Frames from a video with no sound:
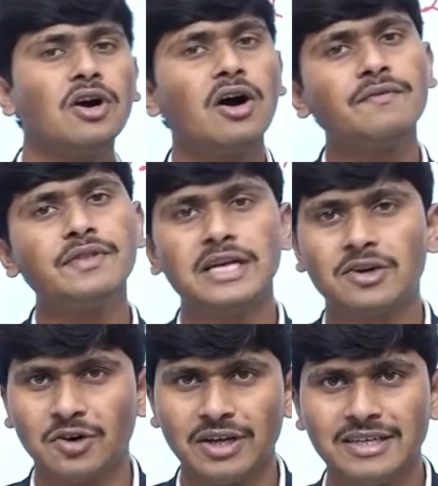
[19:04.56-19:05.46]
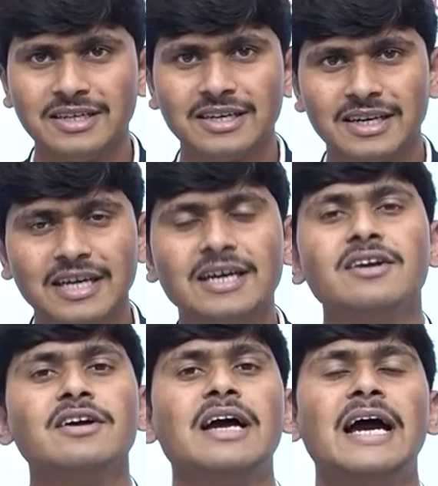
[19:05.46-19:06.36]
of that coil. Clear?
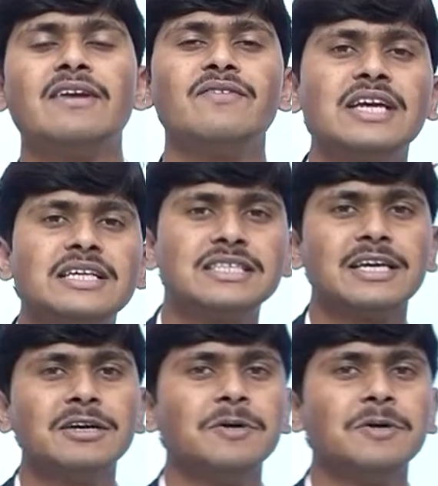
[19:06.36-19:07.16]
And we can see